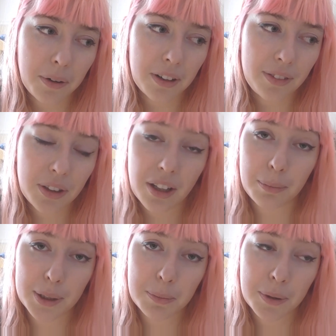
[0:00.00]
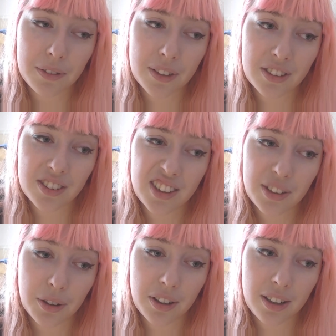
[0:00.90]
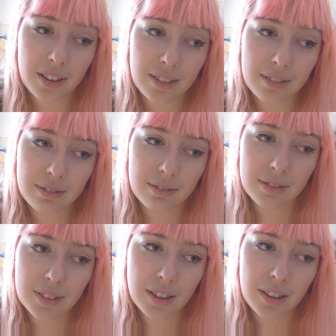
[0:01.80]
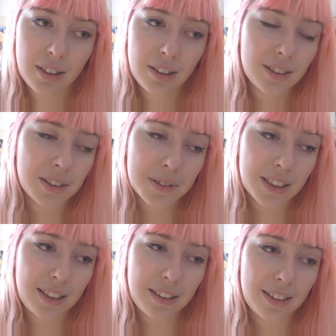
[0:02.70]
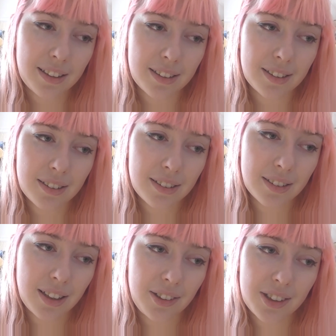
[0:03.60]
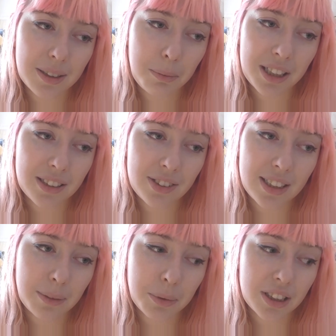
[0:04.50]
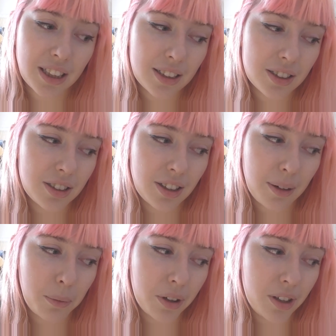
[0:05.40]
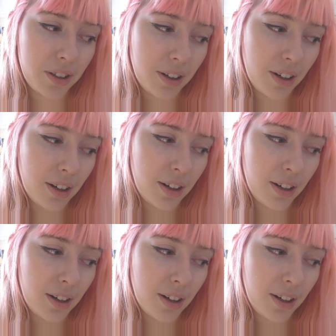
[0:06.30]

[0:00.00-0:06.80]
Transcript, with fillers: or if you can't be supportive, then just ignore it and don't say anything. I know there's a massive stigma attached to that word.